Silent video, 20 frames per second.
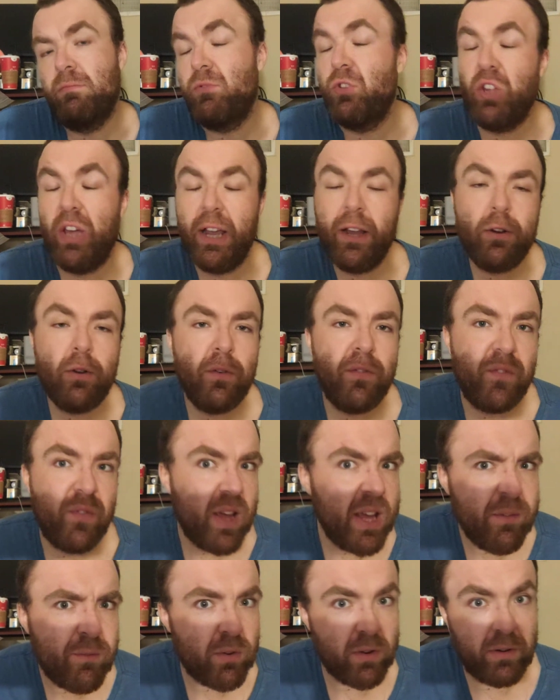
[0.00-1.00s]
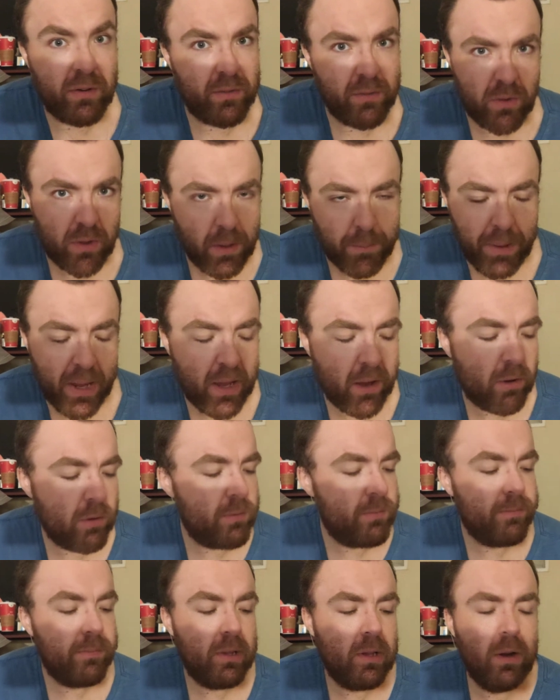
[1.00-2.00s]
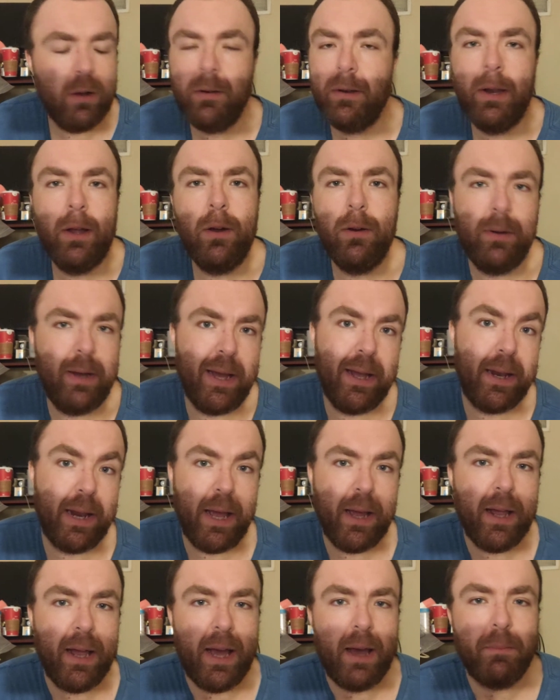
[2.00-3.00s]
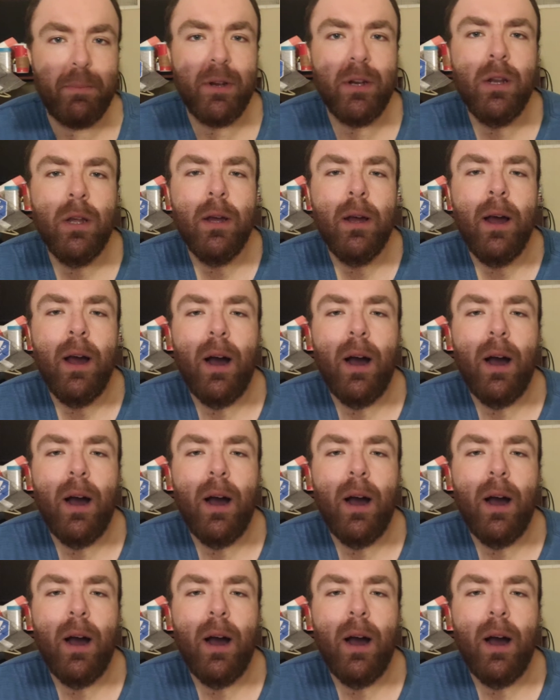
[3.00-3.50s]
channel favorite somehow. Don't know how that happened.